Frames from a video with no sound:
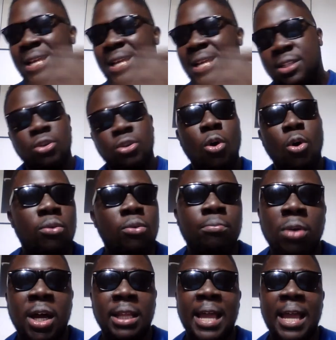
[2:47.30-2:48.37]
go,
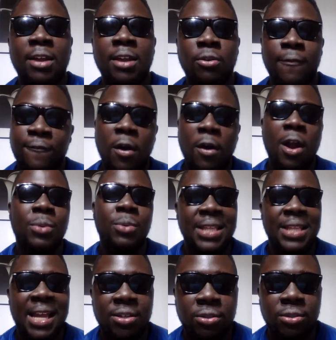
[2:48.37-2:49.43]
bruh, like far with
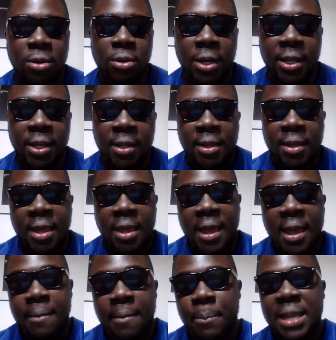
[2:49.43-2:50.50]
that story.
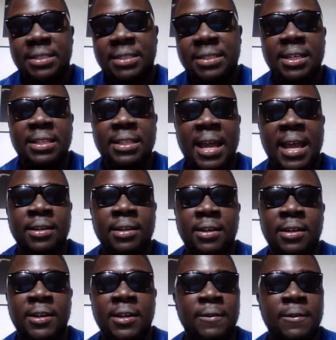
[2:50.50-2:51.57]
And basically, like,
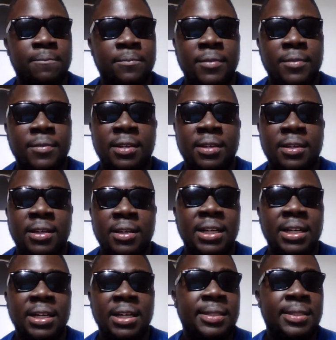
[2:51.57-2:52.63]
um,
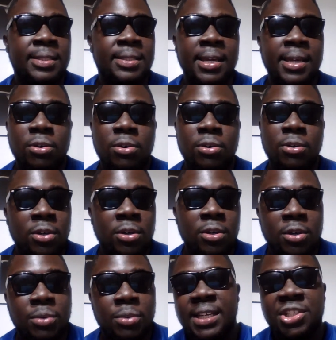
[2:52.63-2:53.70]
until we
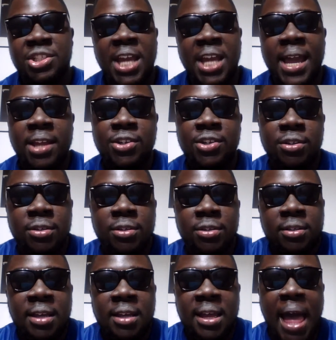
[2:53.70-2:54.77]
see change,
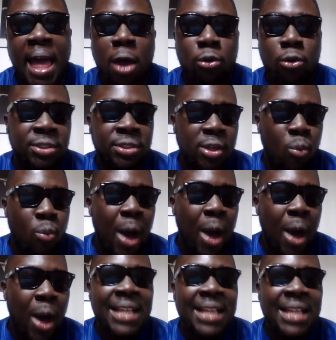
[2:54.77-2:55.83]
I don't see why
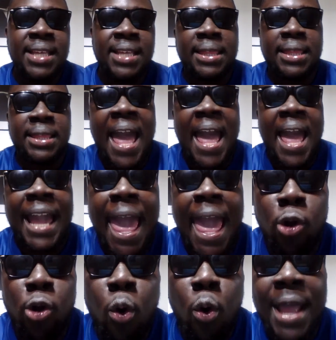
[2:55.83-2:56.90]
tonight I can't go
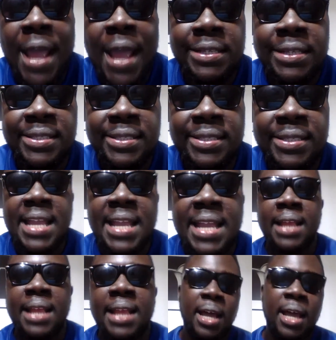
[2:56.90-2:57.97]
ahead and say that Nuggets
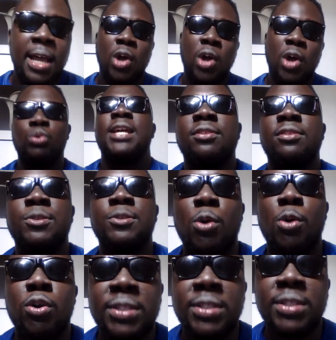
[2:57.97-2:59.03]
are closing out the
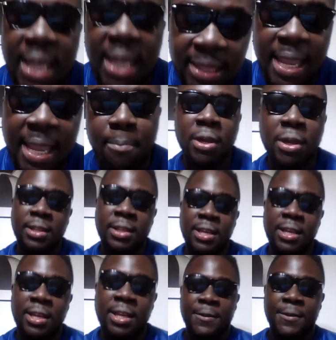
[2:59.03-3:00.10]
Spurs in their building.
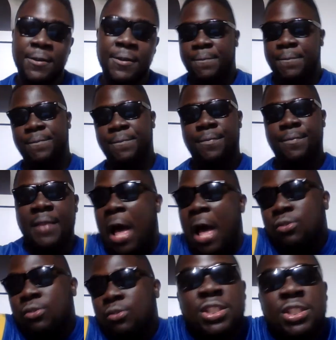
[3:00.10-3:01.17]
I don't
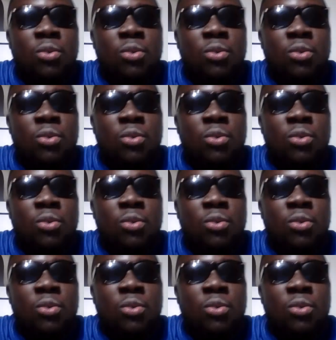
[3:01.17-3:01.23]
see why I